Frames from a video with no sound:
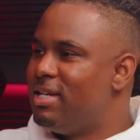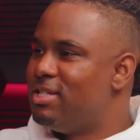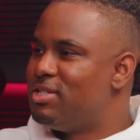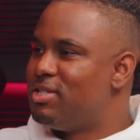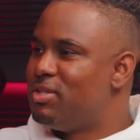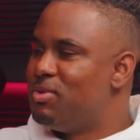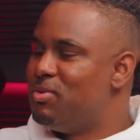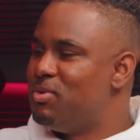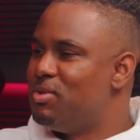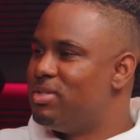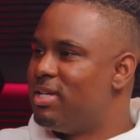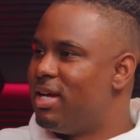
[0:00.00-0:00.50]
and
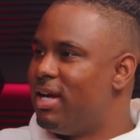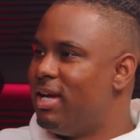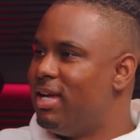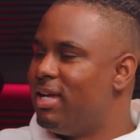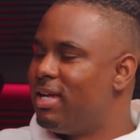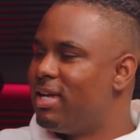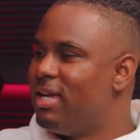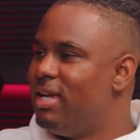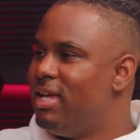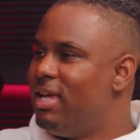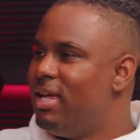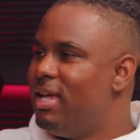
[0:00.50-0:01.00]
she was
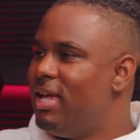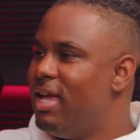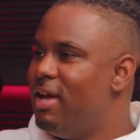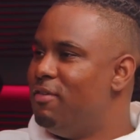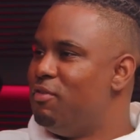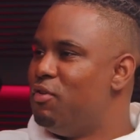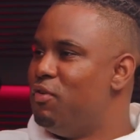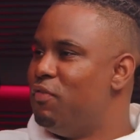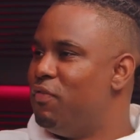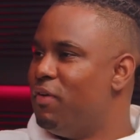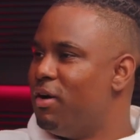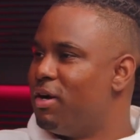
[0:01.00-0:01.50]
like,
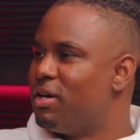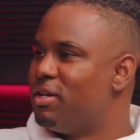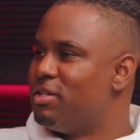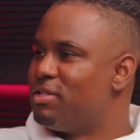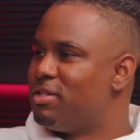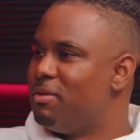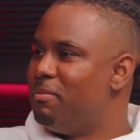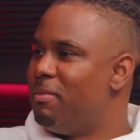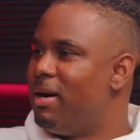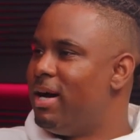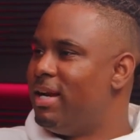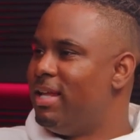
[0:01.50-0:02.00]
if you fucking
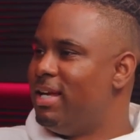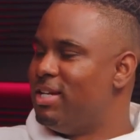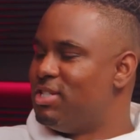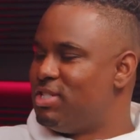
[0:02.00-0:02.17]
somebody